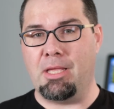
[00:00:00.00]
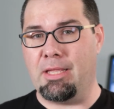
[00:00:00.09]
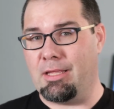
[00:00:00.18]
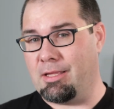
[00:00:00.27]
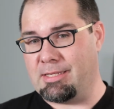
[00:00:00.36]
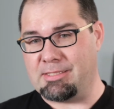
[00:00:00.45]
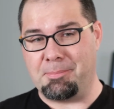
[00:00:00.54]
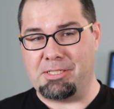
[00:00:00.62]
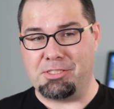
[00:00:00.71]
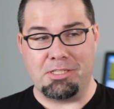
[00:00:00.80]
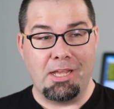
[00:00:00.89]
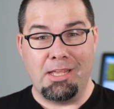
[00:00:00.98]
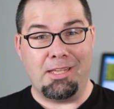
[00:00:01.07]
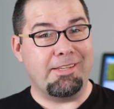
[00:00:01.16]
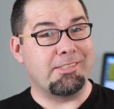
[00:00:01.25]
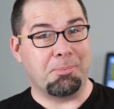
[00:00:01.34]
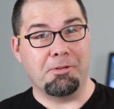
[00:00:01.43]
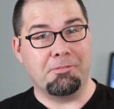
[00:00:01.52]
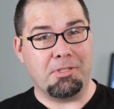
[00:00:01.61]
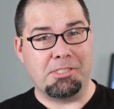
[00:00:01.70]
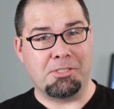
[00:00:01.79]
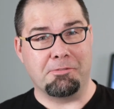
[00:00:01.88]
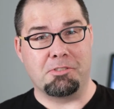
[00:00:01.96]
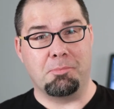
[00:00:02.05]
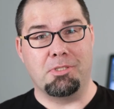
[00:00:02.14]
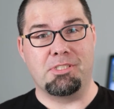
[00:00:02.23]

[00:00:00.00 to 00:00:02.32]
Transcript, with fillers: Uh, as I mentioned, it's a perfectly serviceable